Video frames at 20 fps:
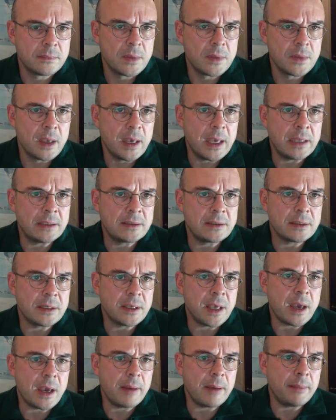And
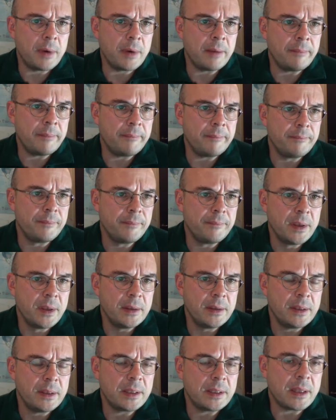yeah, I
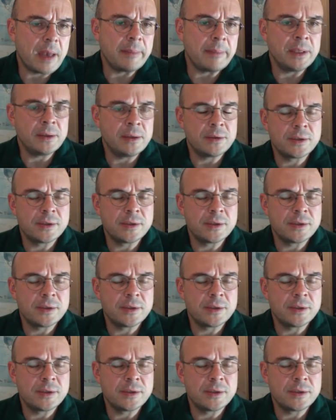mean,